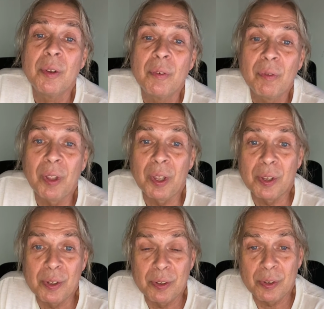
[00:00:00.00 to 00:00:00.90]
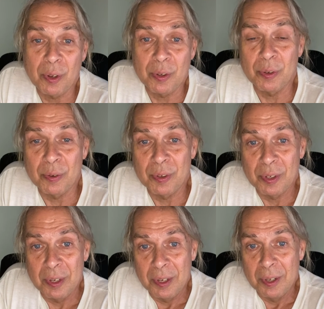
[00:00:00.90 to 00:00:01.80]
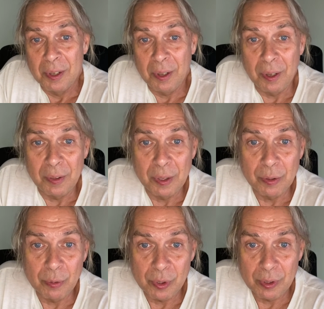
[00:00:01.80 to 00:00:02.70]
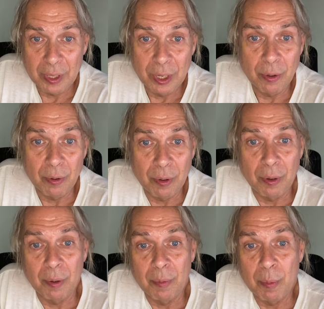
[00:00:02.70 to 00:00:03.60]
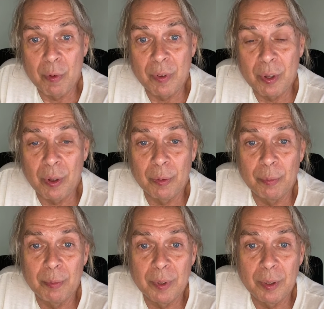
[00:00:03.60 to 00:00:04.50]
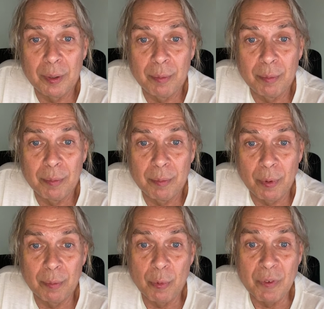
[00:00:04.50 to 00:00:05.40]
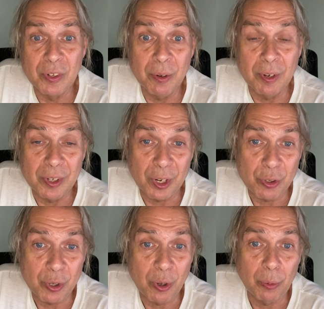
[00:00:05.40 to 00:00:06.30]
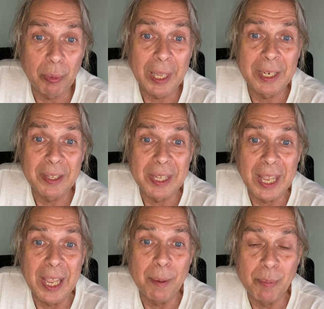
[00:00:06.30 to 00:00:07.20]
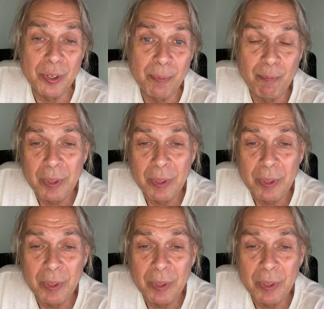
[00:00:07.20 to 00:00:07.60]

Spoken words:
Flying Saucers. And then there was later a movie called, movie series actually called Planet of the Apes.